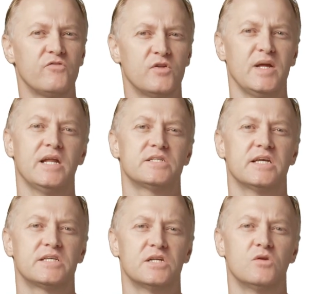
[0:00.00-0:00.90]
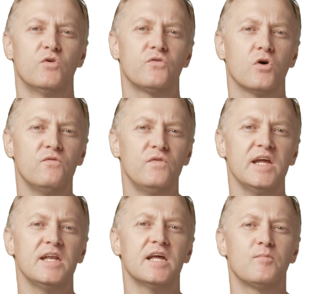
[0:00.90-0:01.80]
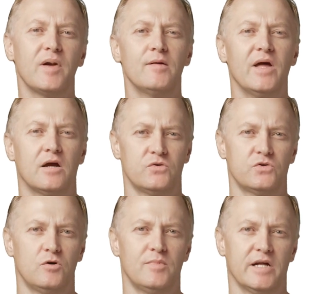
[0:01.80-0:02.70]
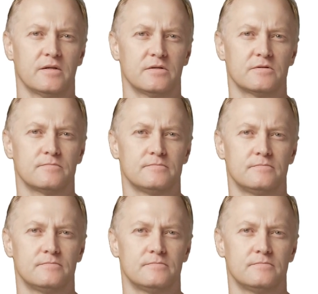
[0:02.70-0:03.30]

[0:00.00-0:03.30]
of the media session with convenient playback control buttons.